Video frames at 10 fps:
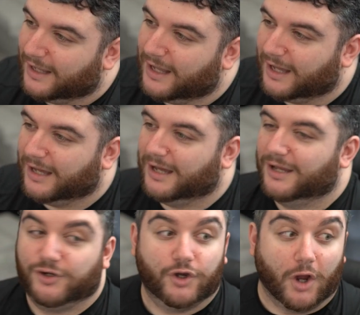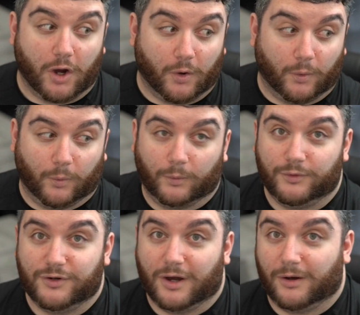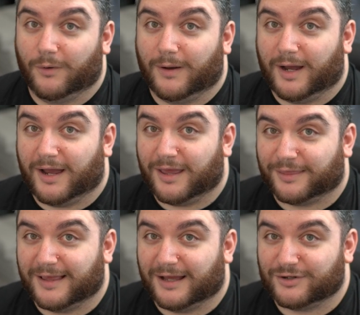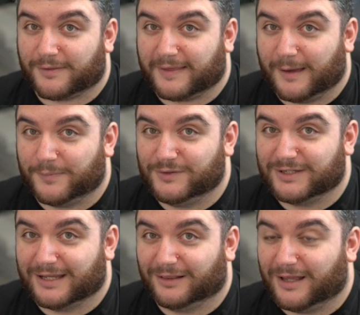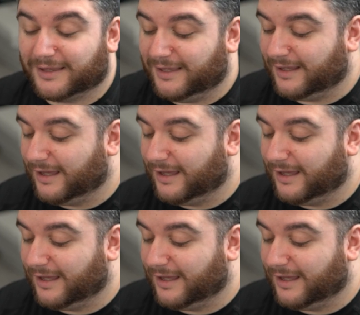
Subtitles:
No. I think I just happened to get lucky,